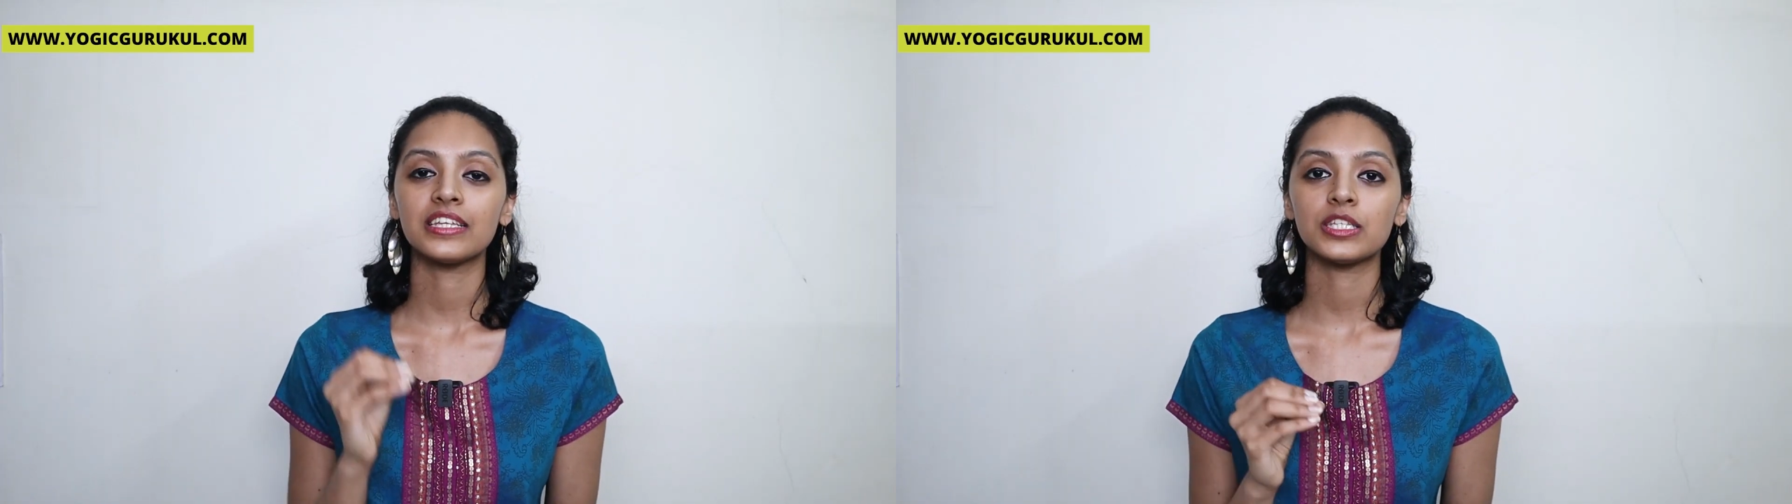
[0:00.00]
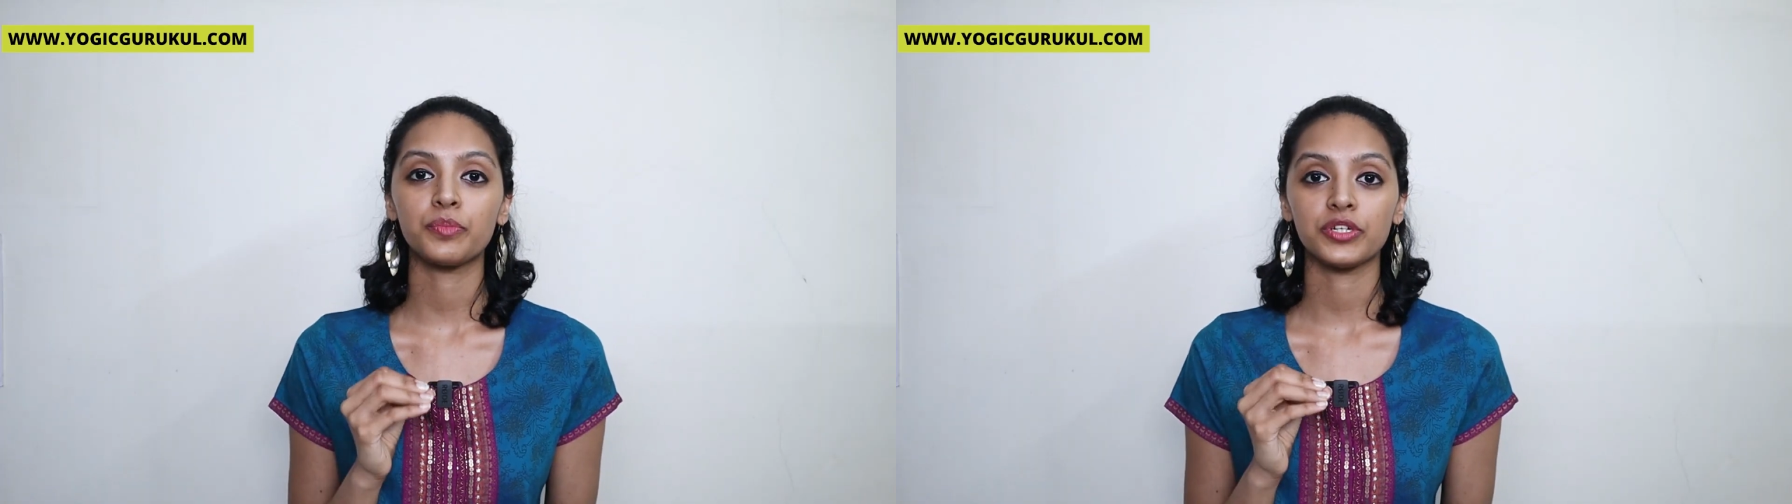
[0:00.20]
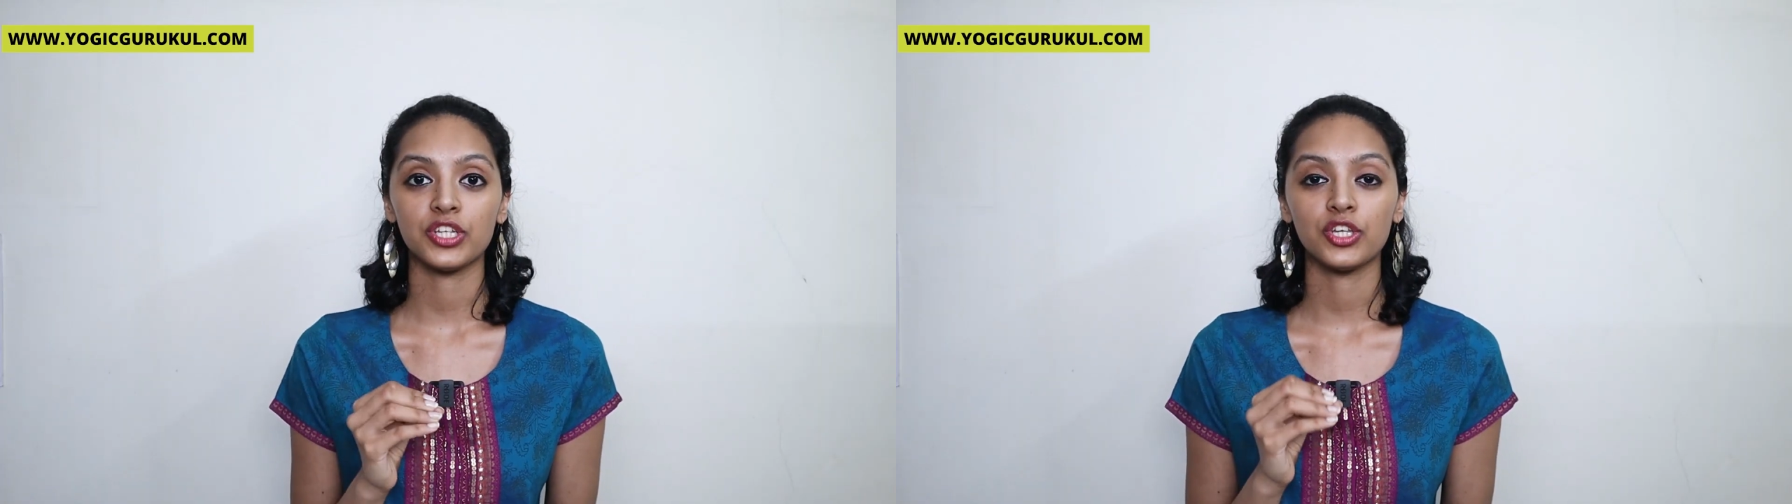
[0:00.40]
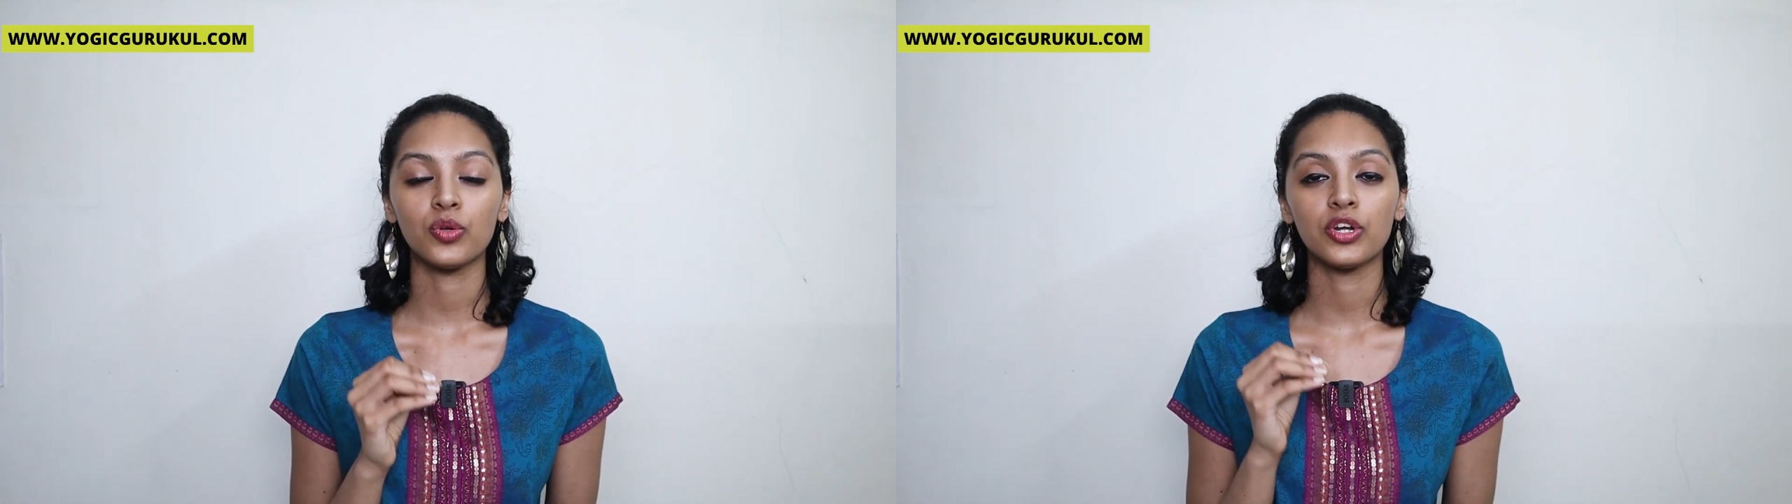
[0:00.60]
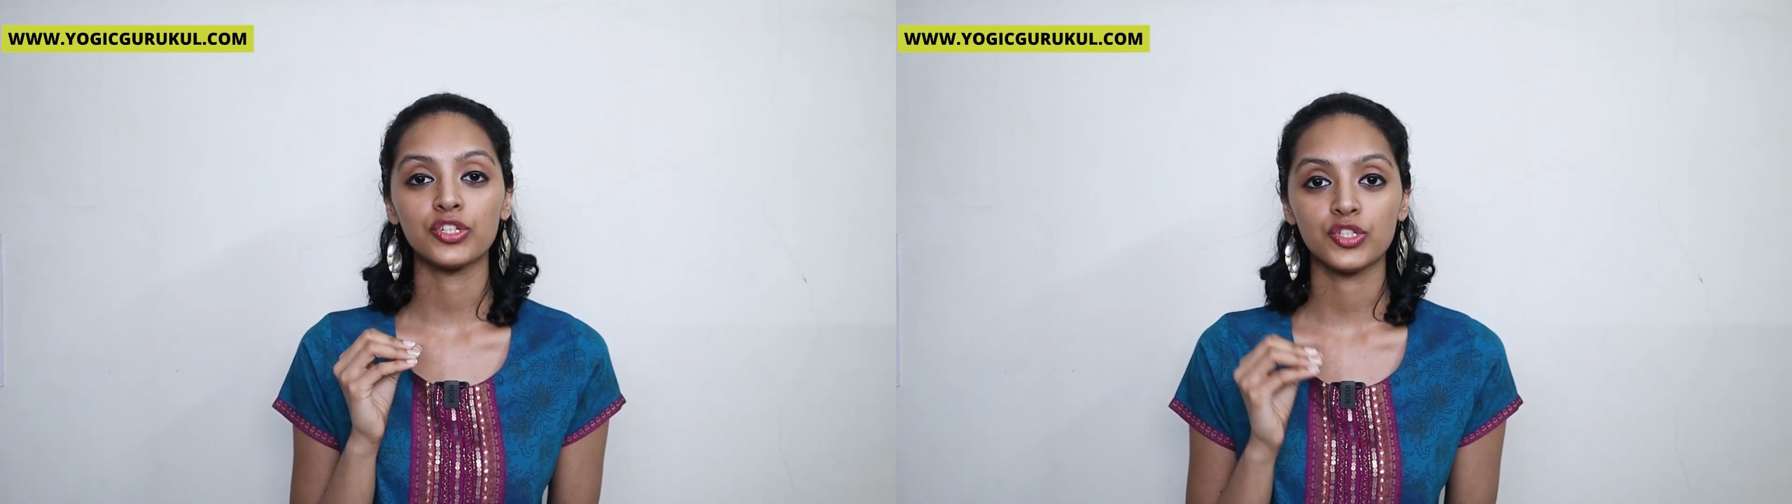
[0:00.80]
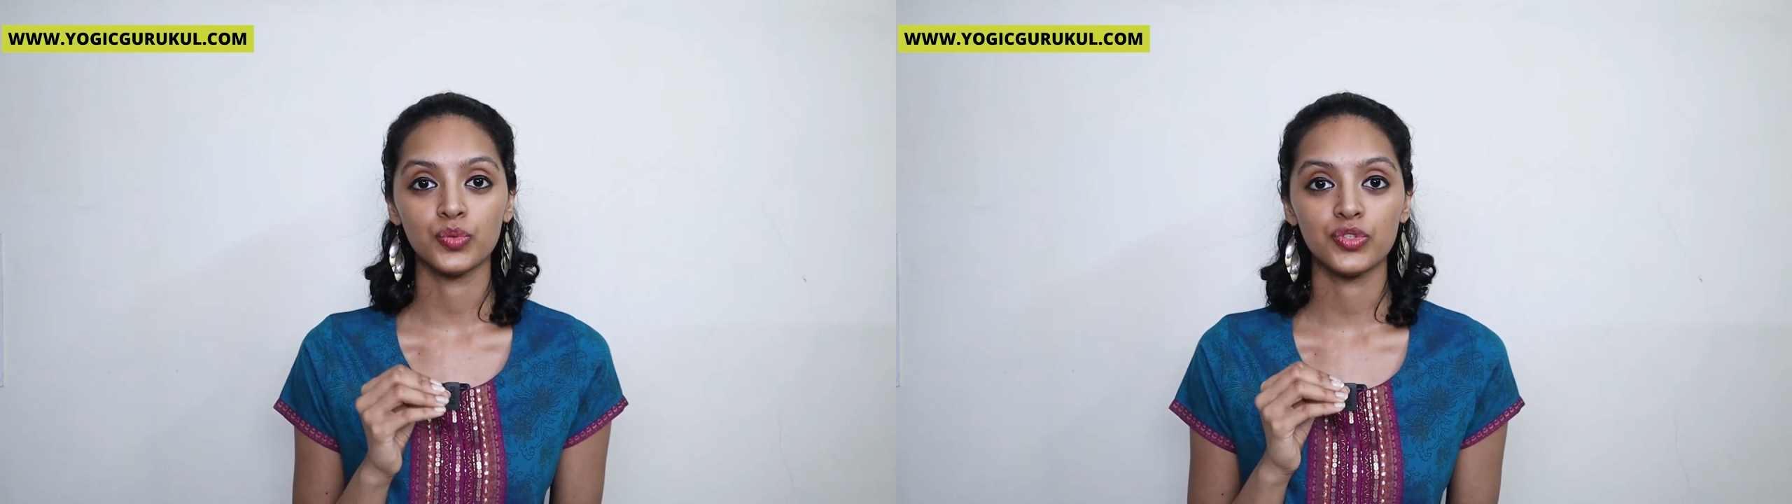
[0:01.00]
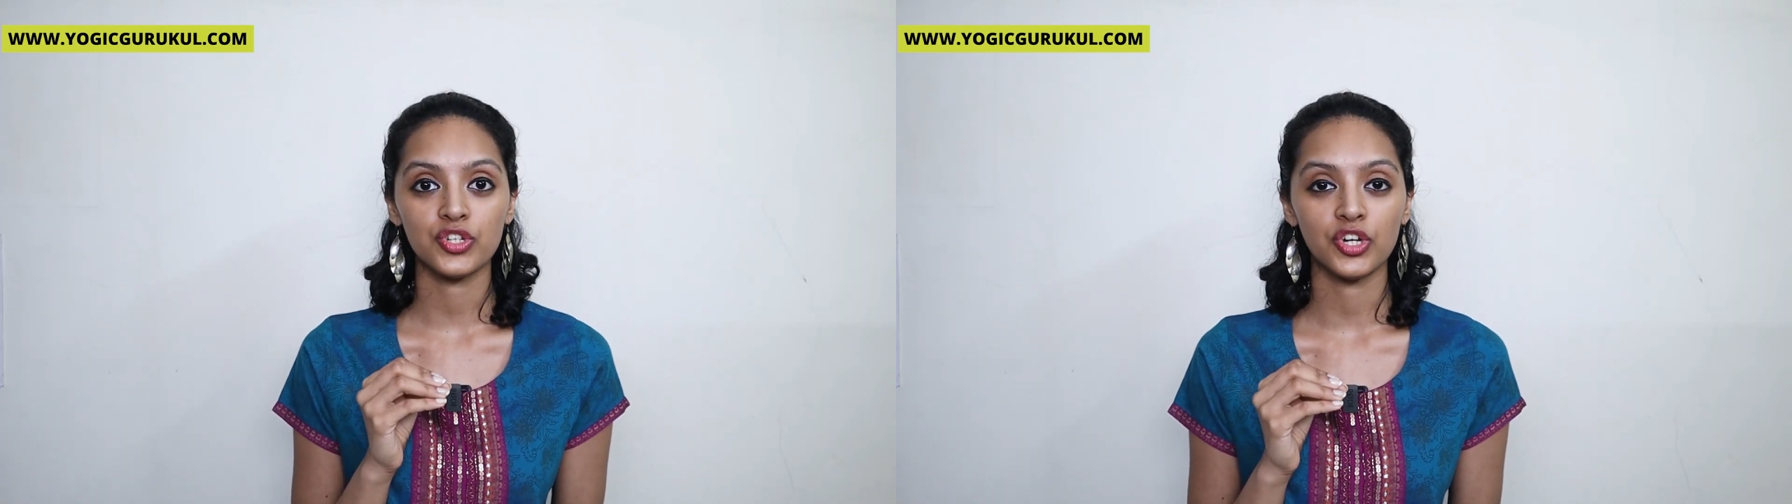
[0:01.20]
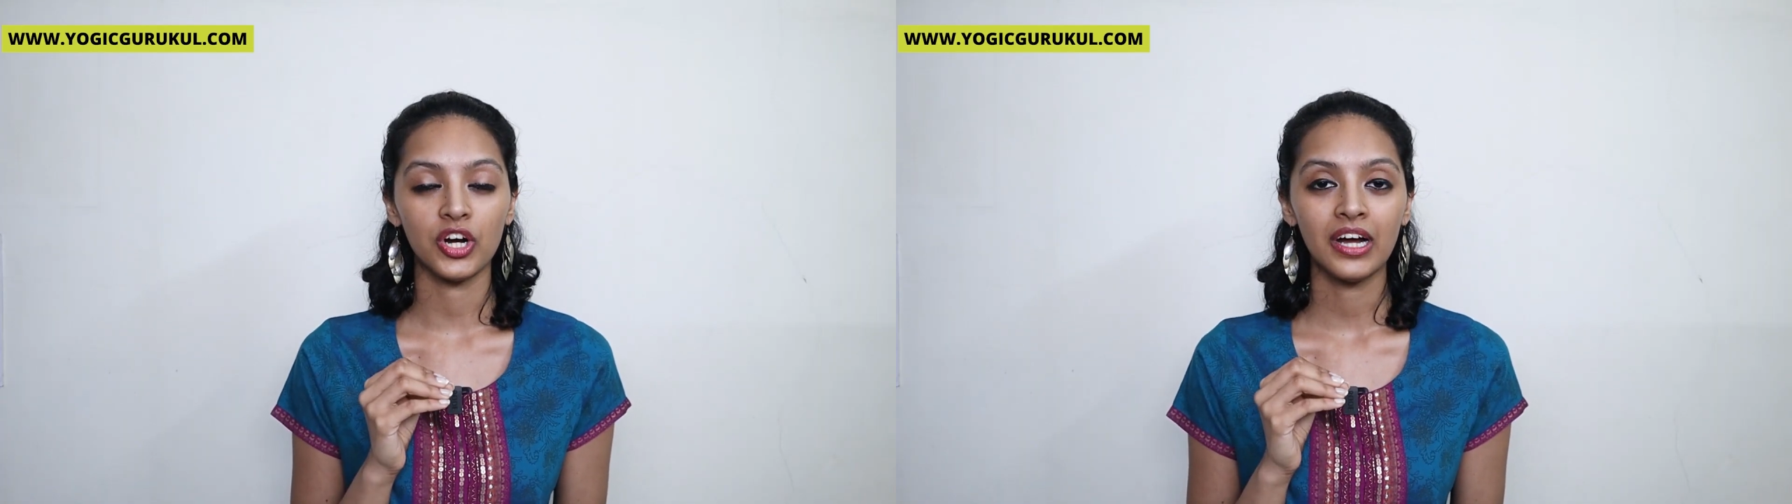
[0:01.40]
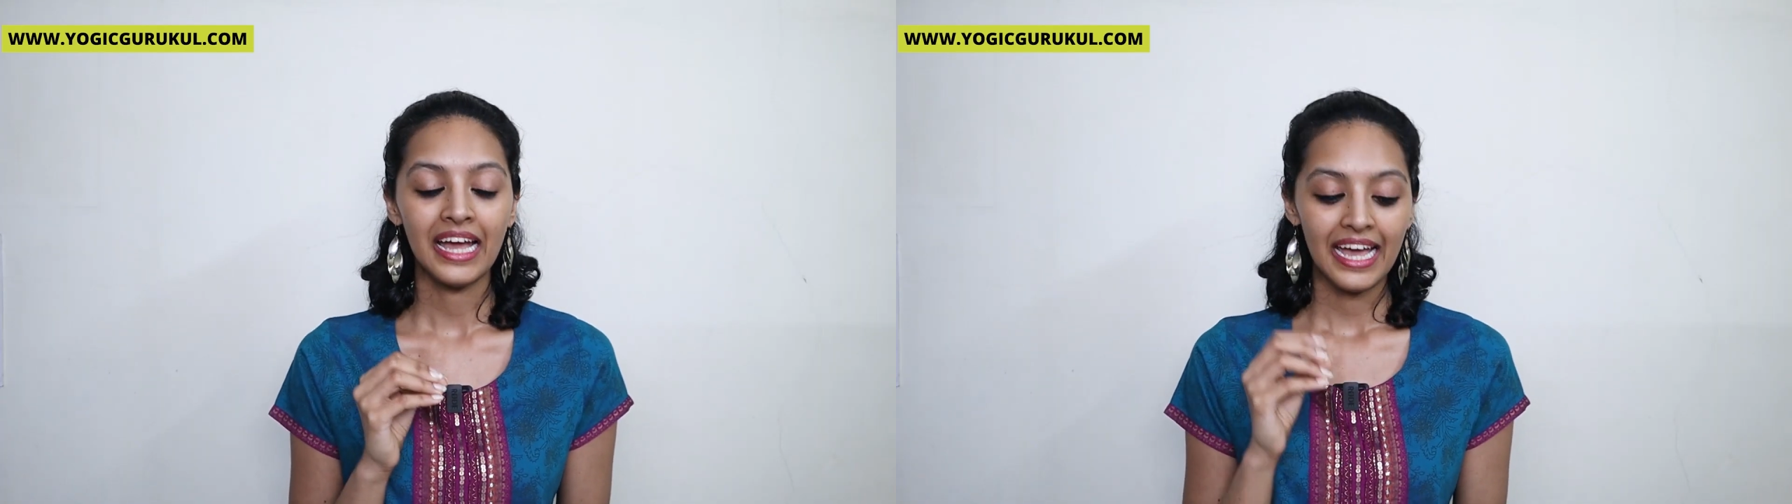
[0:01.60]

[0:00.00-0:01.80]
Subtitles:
this particular sutra